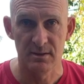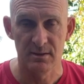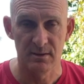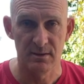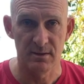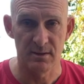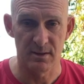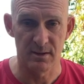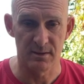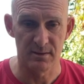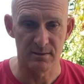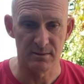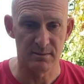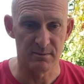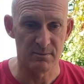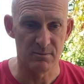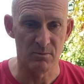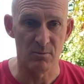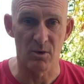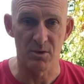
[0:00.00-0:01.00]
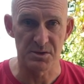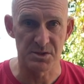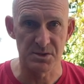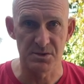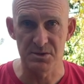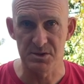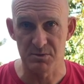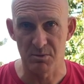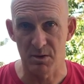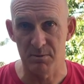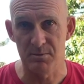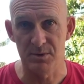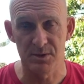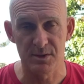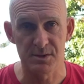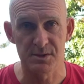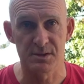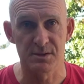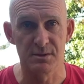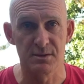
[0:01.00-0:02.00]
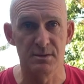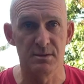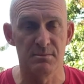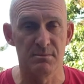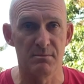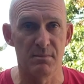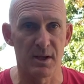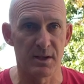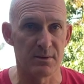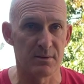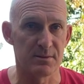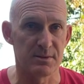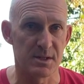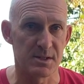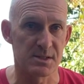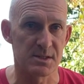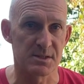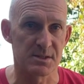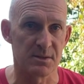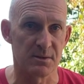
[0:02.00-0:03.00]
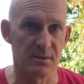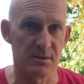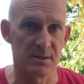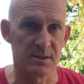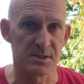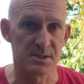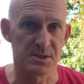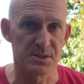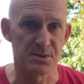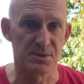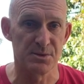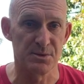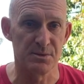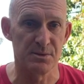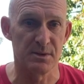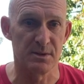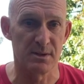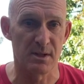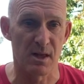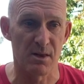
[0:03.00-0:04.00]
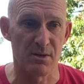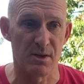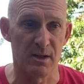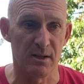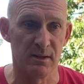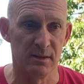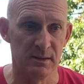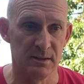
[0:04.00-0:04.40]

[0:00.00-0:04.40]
and what suits one person may not necessarily suit another.